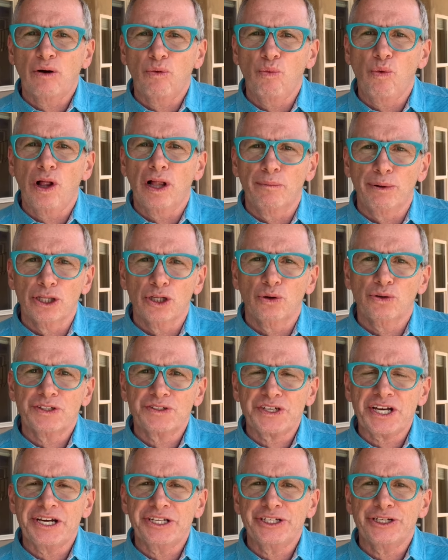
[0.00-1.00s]
well below the
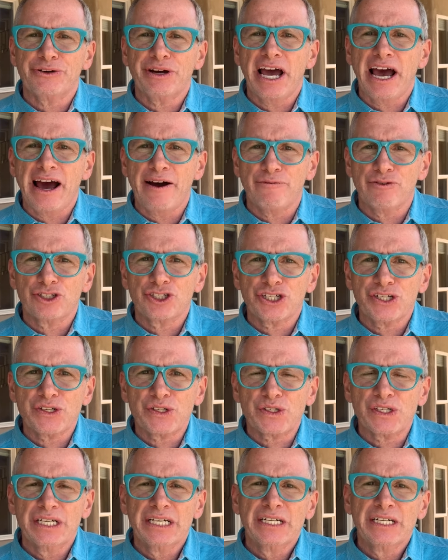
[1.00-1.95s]
10-year averages.